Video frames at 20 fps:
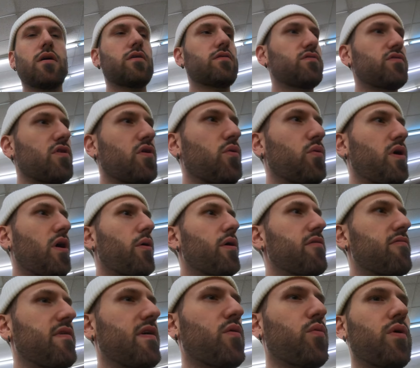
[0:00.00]
So we already
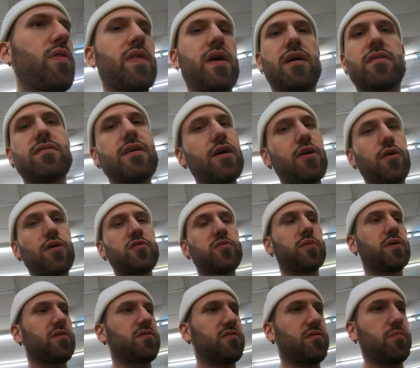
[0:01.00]
found one thing. It's not
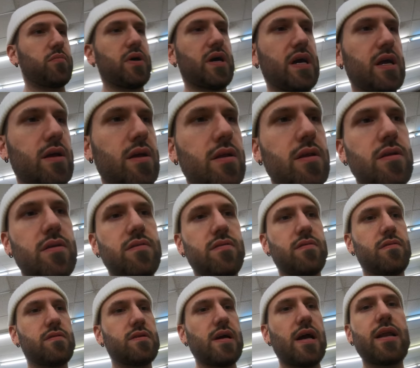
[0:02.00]
Christmas, but
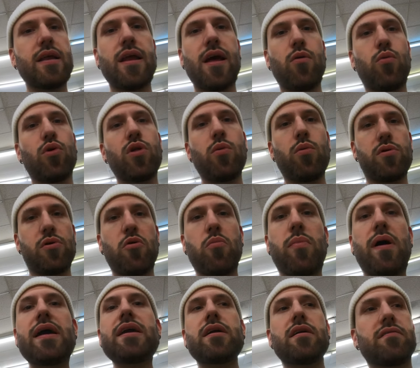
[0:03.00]
Tiny and I really want to go
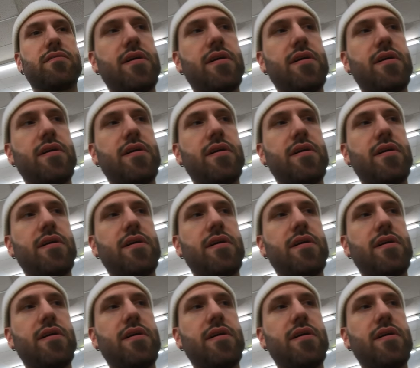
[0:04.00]
biking